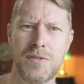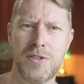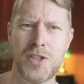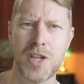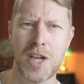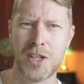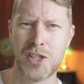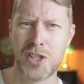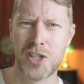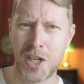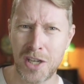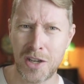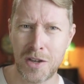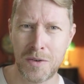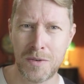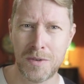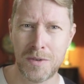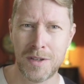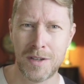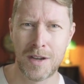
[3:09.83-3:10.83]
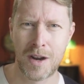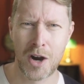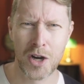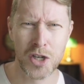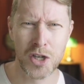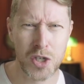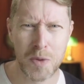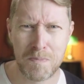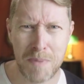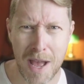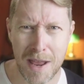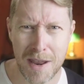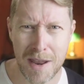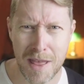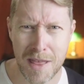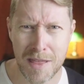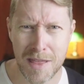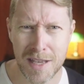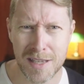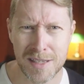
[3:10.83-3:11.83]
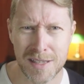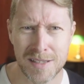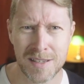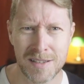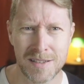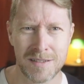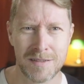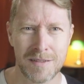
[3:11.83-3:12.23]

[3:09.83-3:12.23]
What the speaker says: judging you. Aren't you better than this?